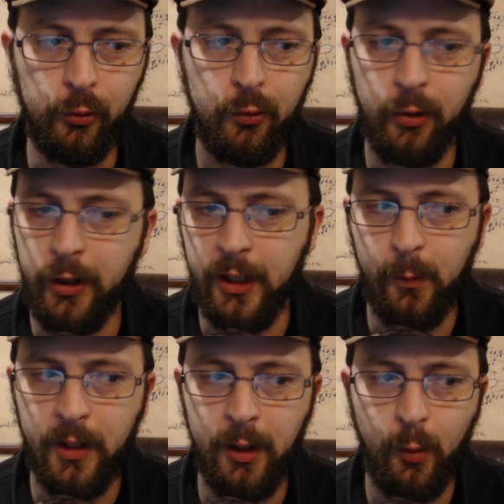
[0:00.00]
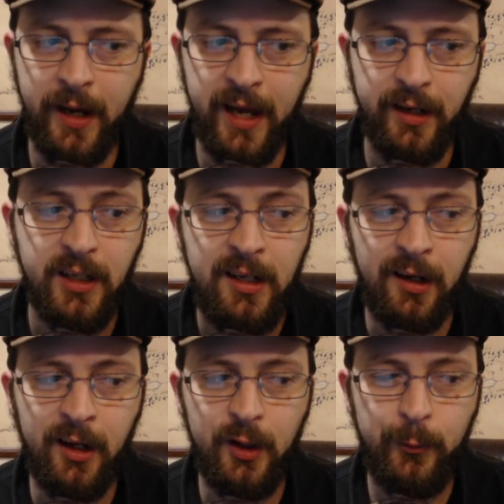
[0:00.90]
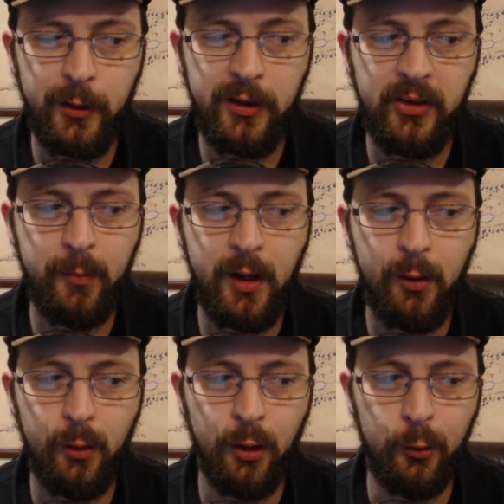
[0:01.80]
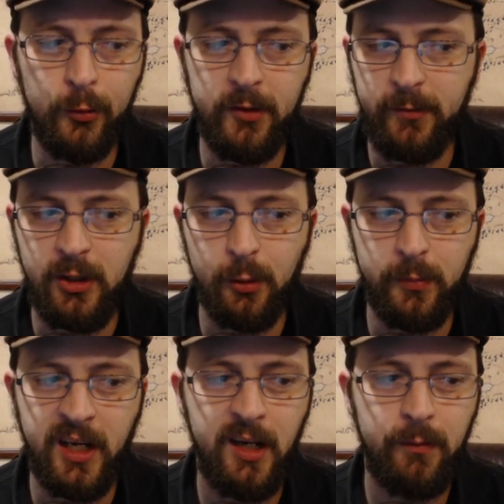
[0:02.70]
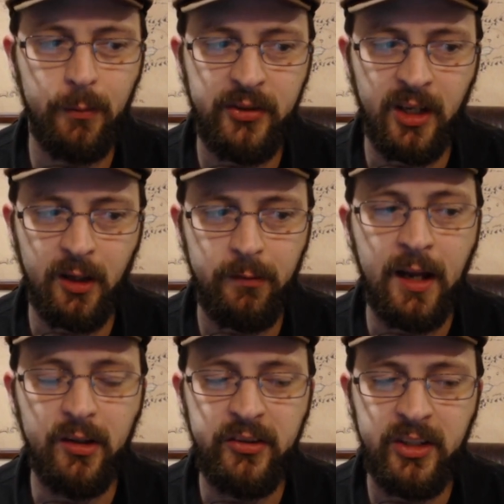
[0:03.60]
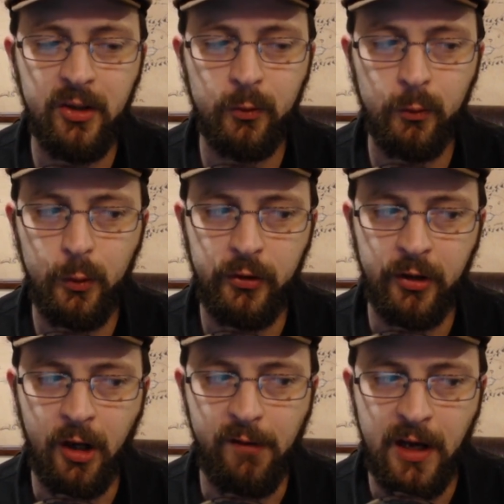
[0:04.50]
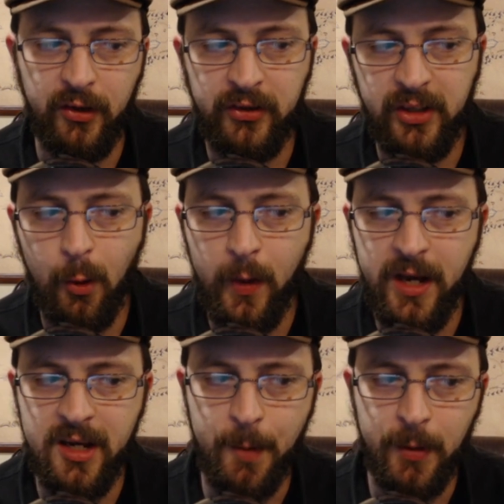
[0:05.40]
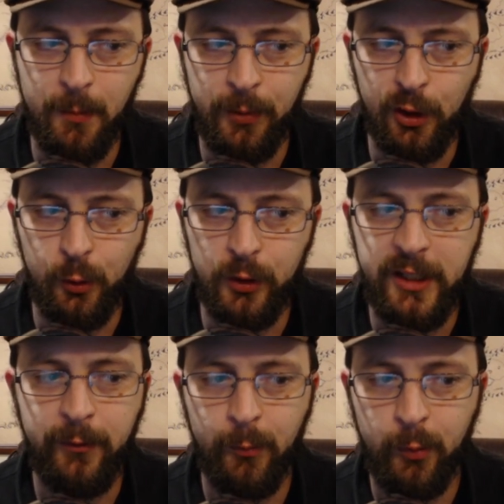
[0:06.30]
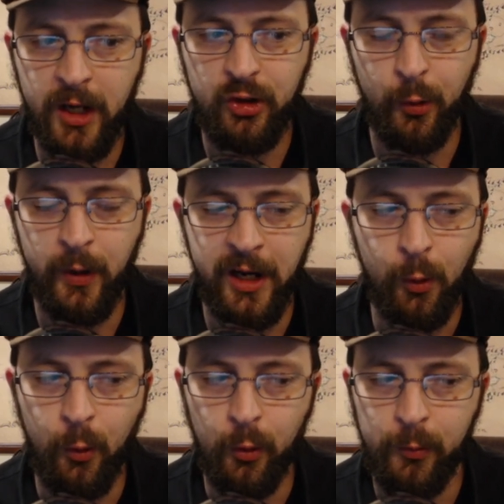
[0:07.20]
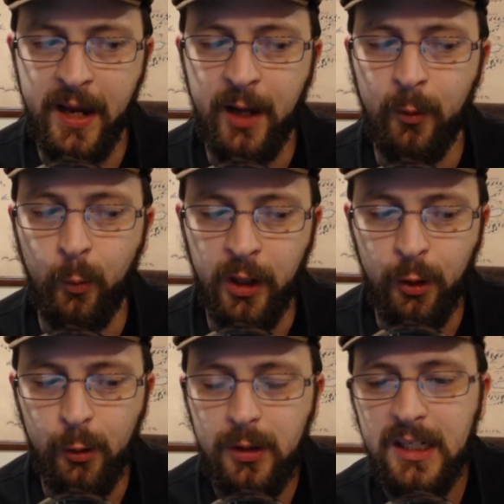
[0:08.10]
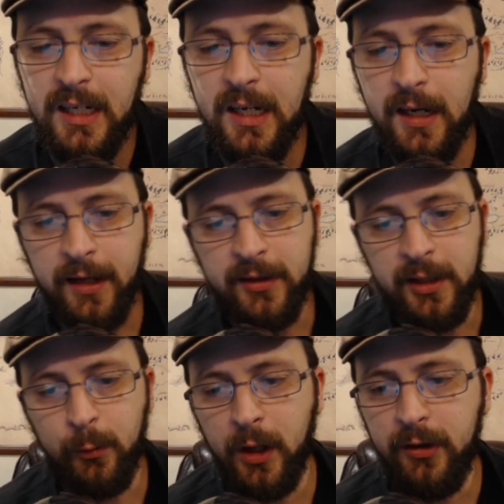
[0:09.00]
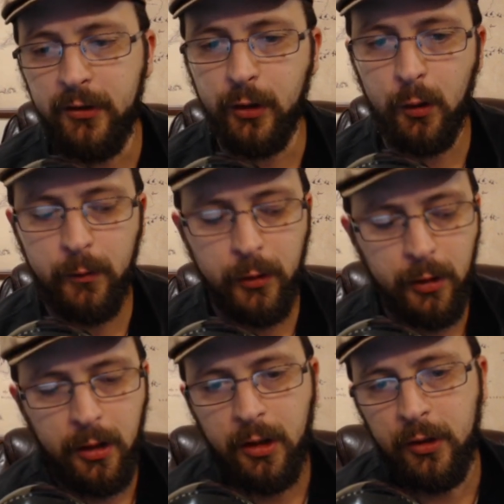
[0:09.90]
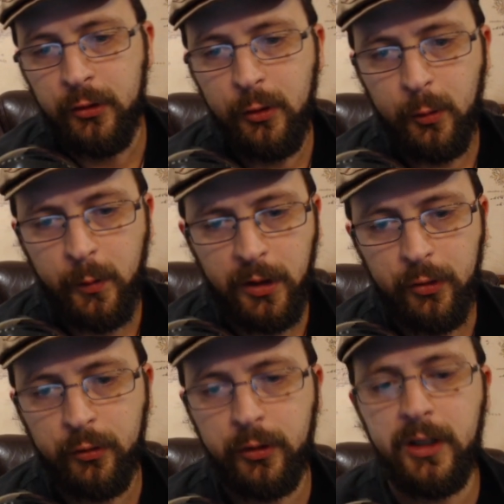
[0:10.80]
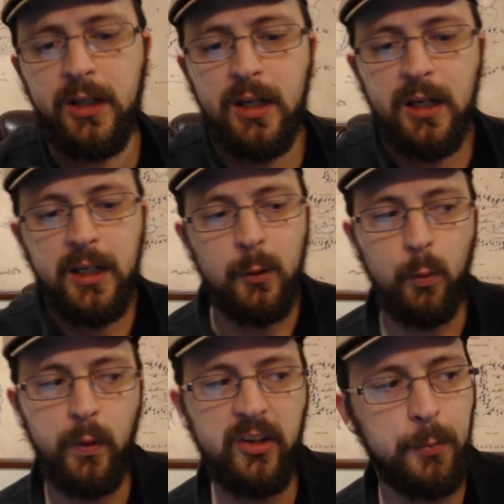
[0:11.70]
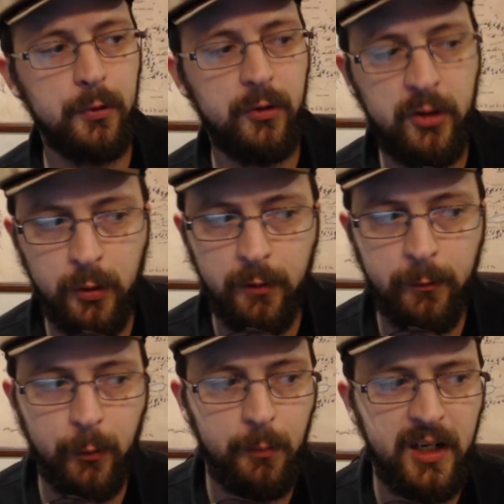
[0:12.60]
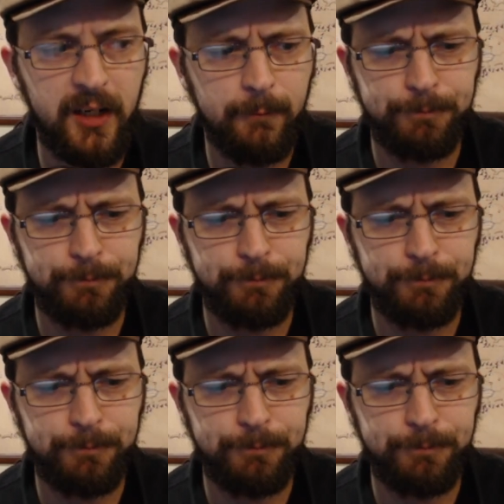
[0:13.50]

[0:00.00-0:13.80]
gray willow man. I'll freeze his marrow cold if he don't behave himself. I'll sing his roots off. I'll sing a wind up and blow leaf and branch away, old man Willow." And then he runs over to the willow tree. He whispers to it for a minute.